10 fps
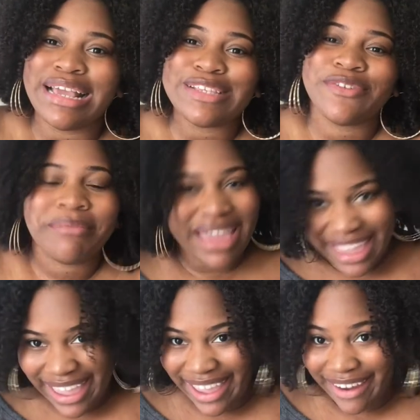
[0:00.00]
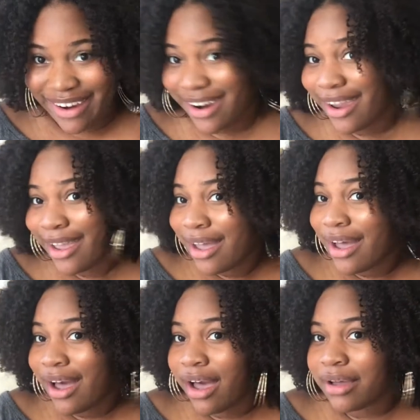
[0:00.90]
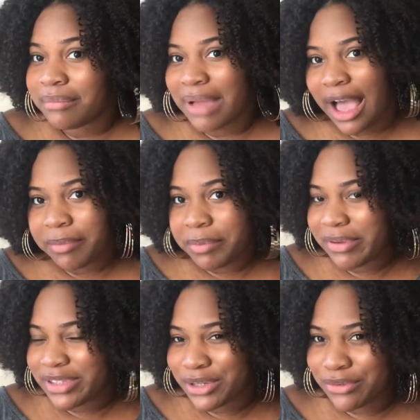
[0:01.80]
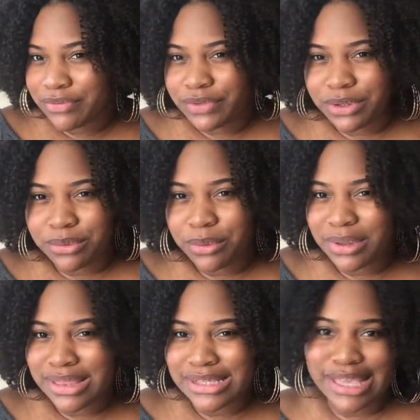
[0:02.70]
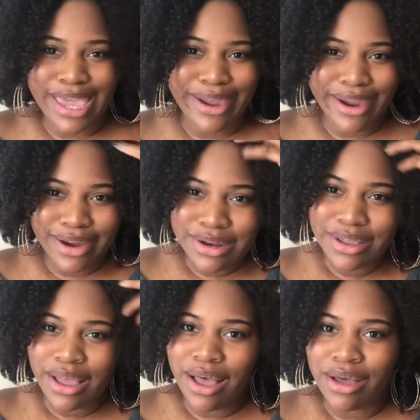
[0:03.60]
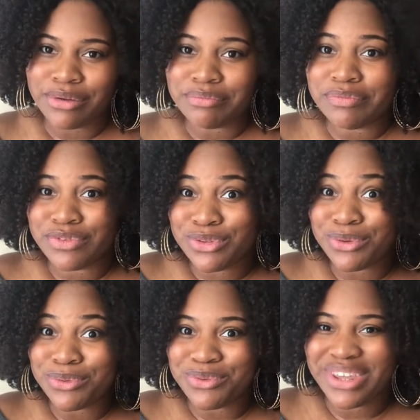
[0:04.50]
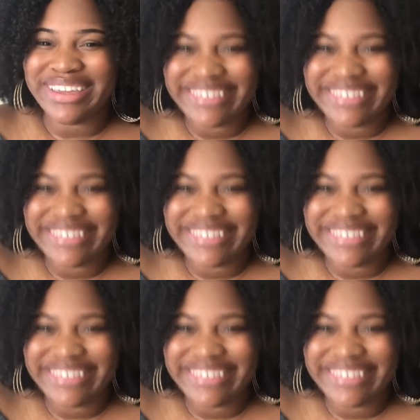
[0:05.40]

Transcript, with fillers: next for my hair, um, I'll be posting a review on this hair um, soon.